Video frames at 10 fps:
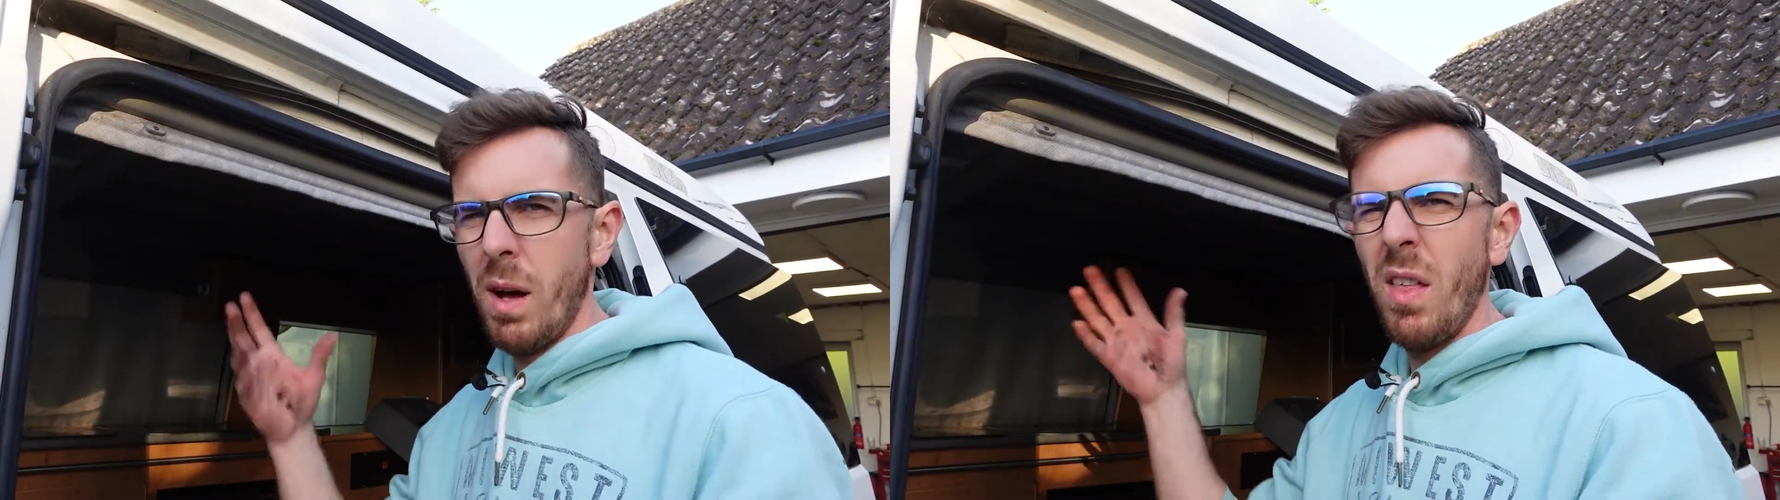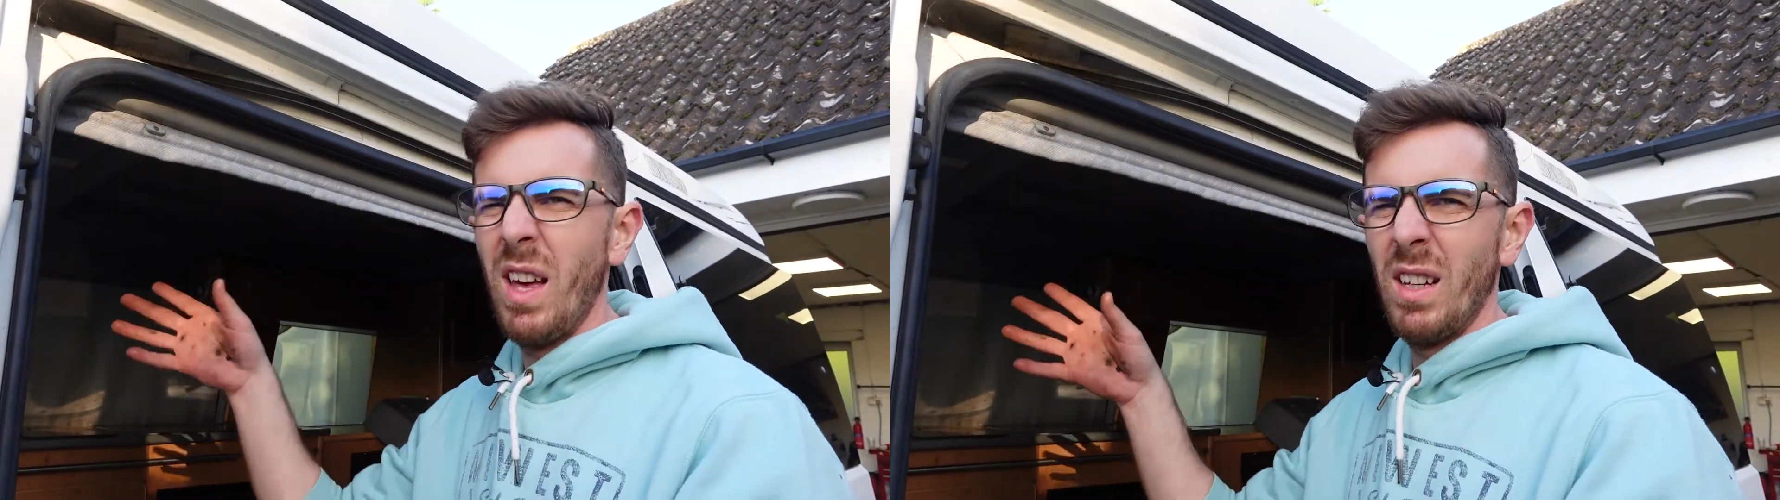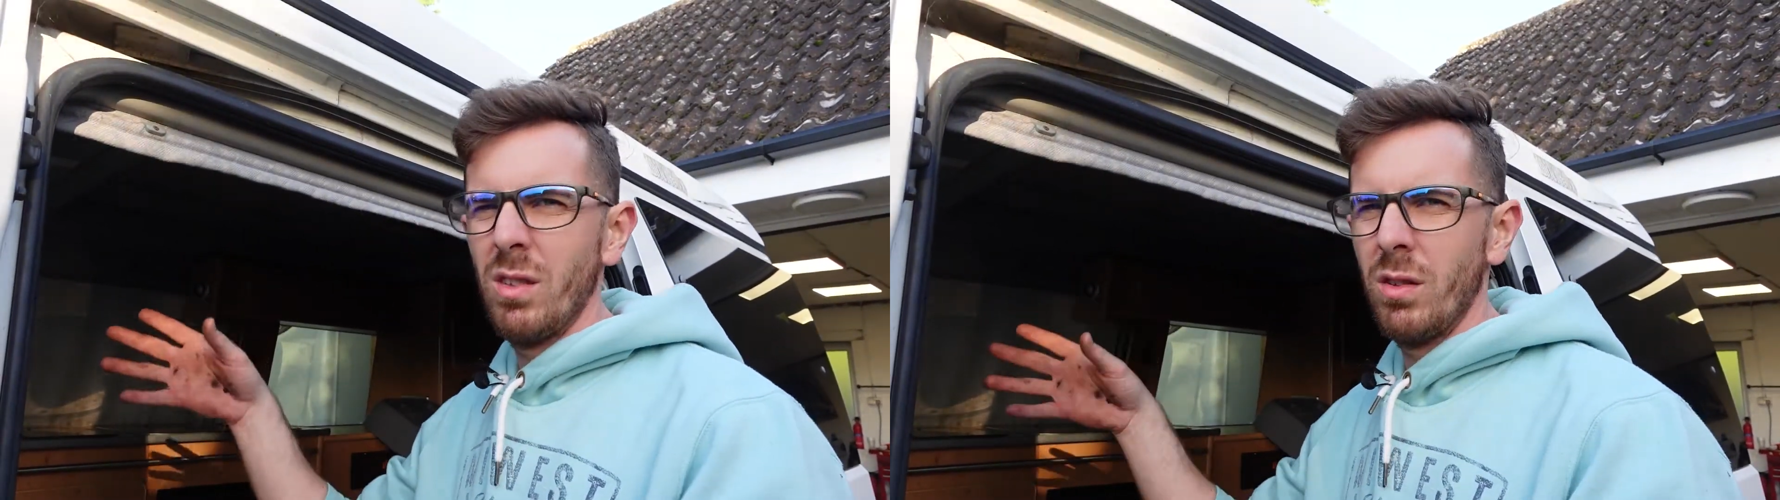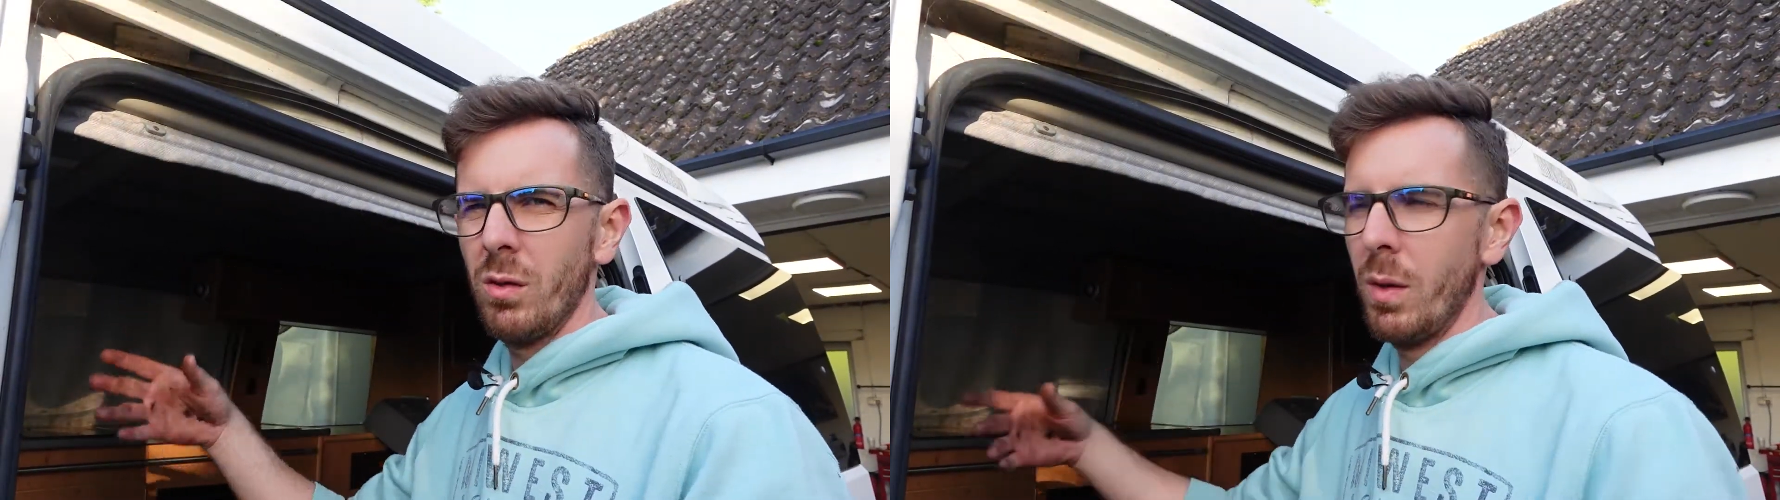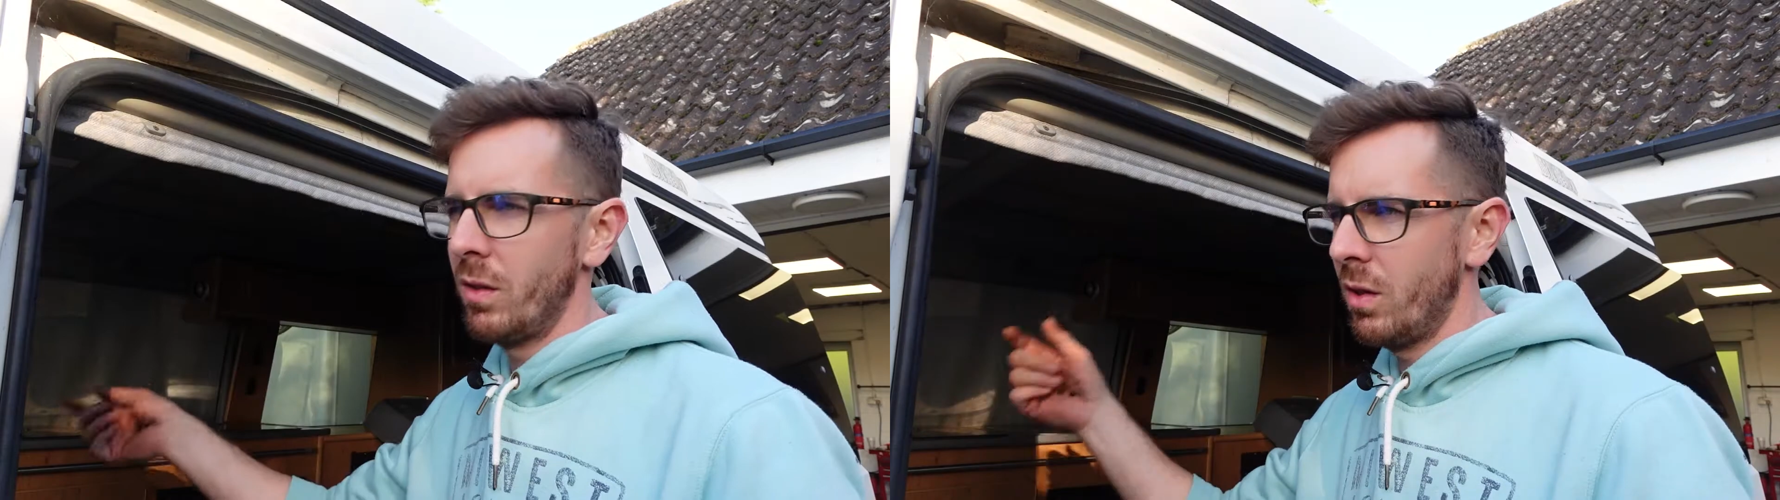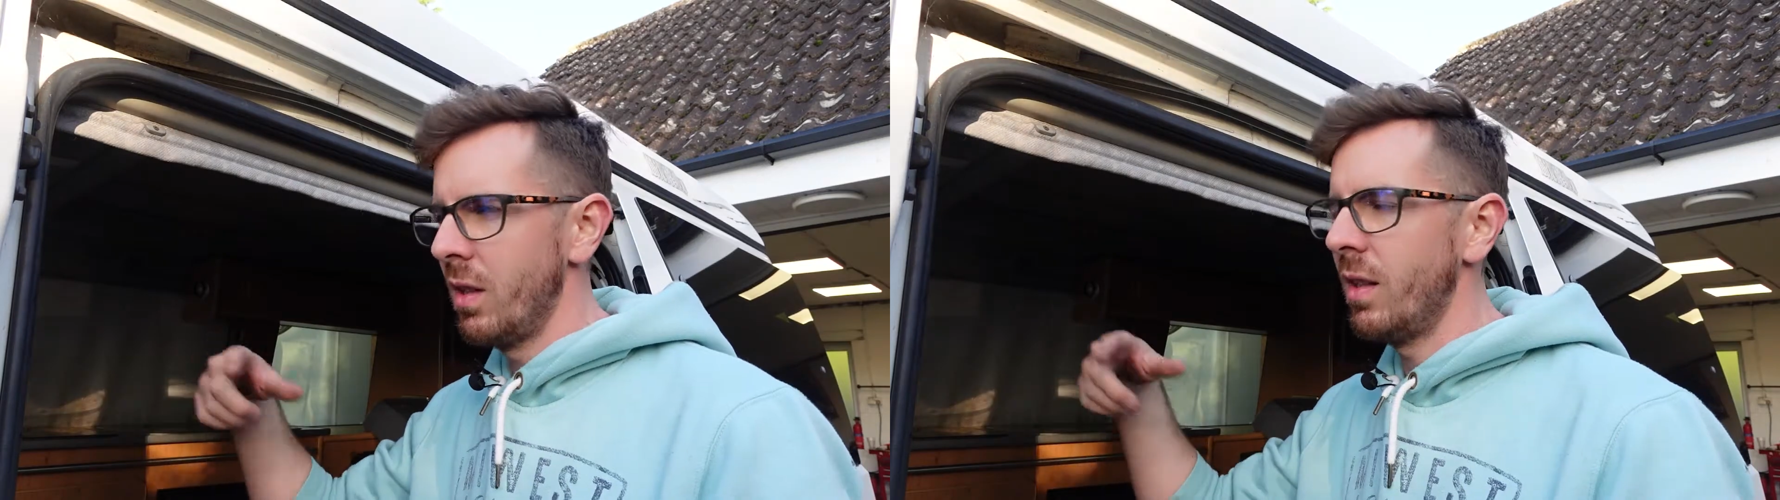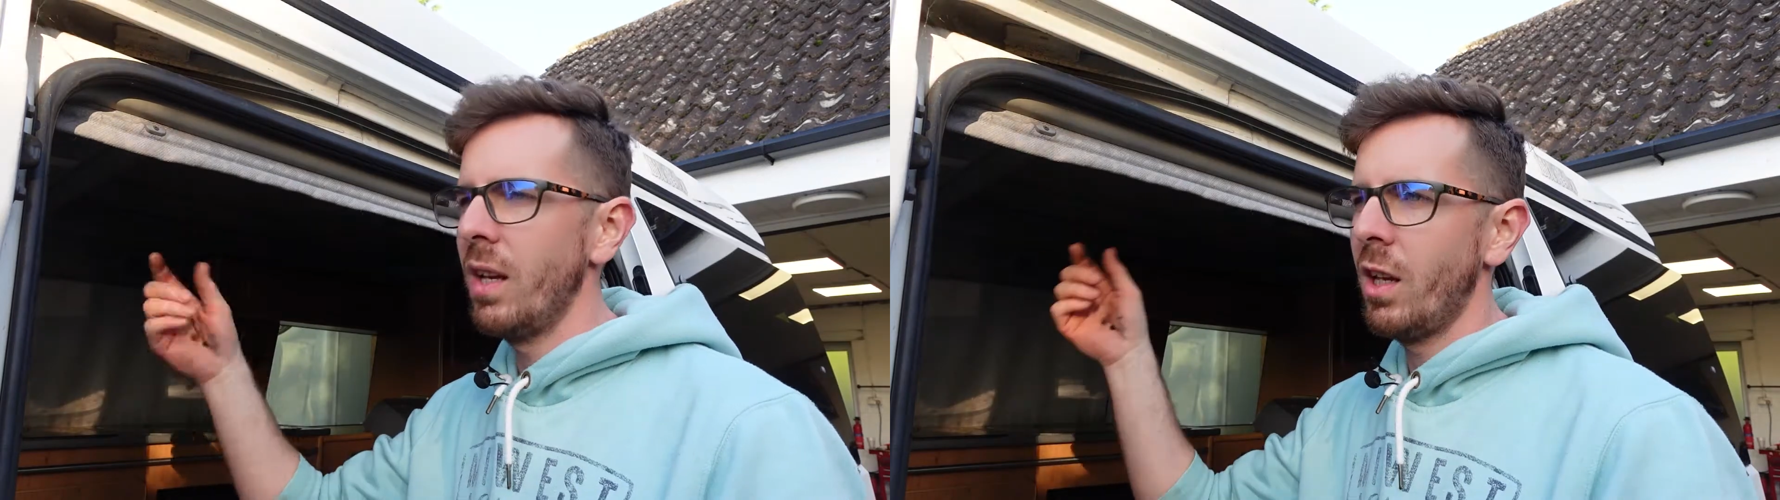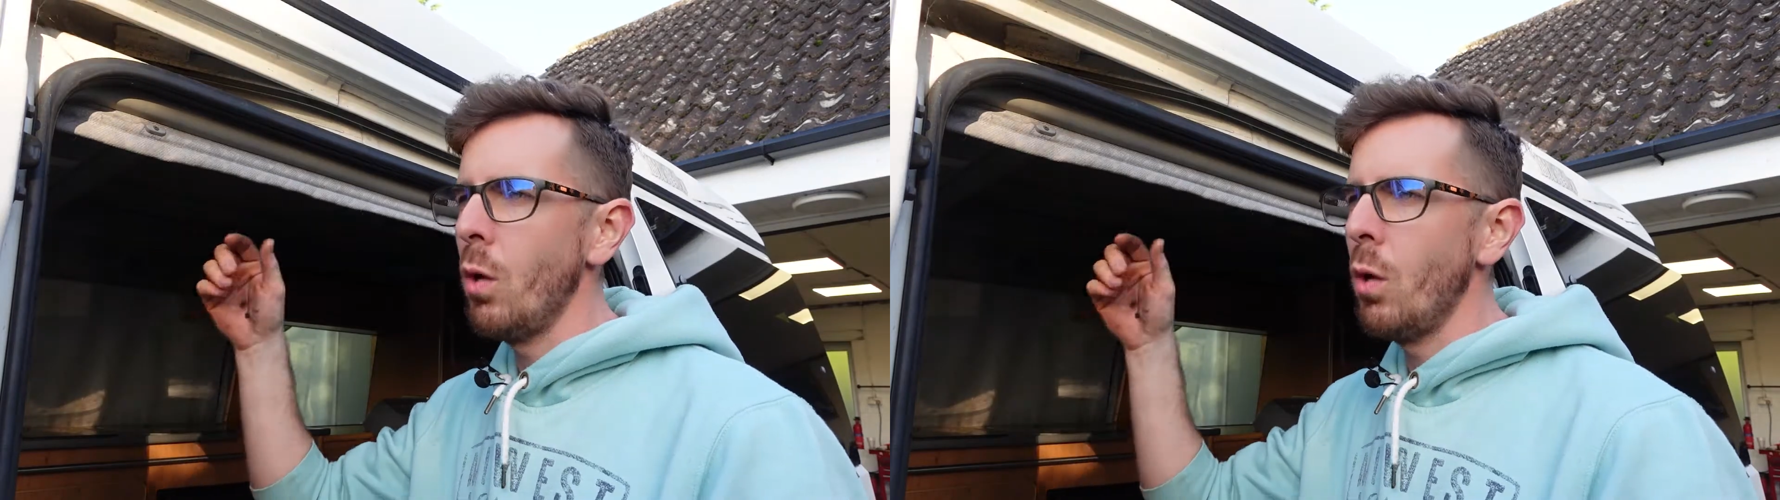but I think that's just the switch because it did